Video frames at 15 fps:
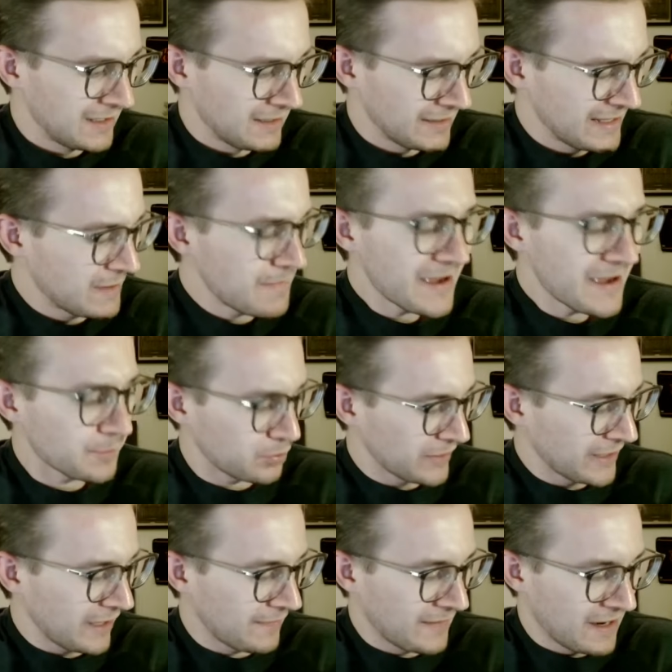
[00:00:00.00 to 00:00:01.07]
he made a
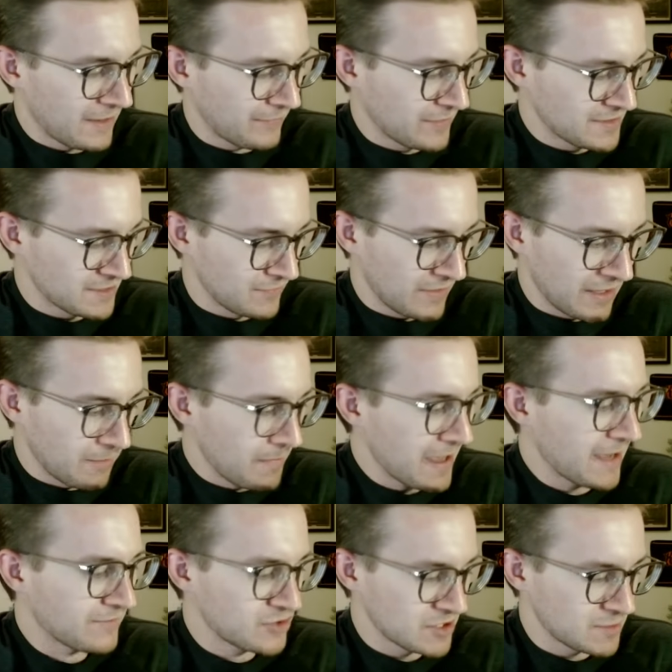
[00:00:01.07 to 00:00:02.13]
play on the offensive end. It may
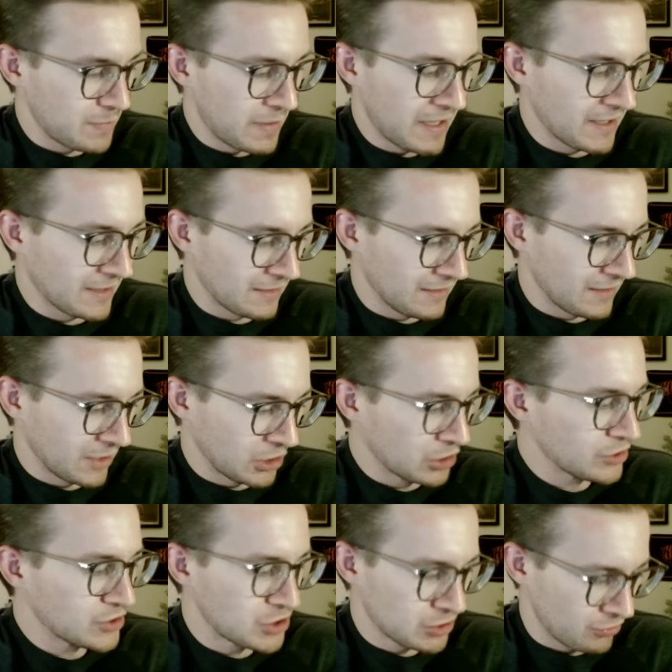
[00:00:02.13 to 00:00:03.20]
have just been a
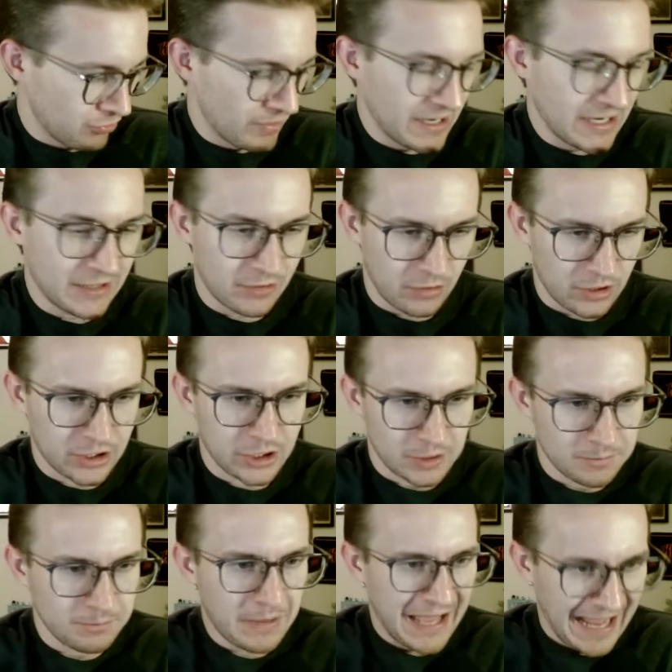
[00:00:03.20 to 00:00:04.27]
good screen or a
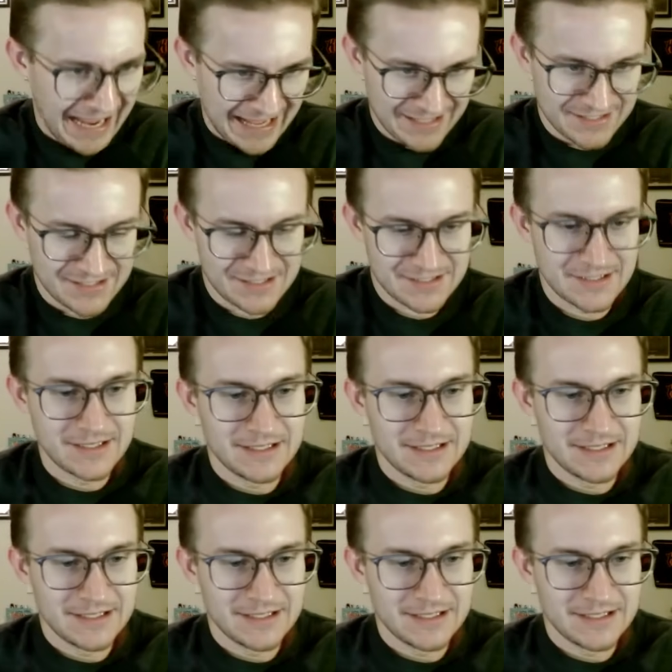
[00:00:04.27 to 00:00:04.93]
good pass.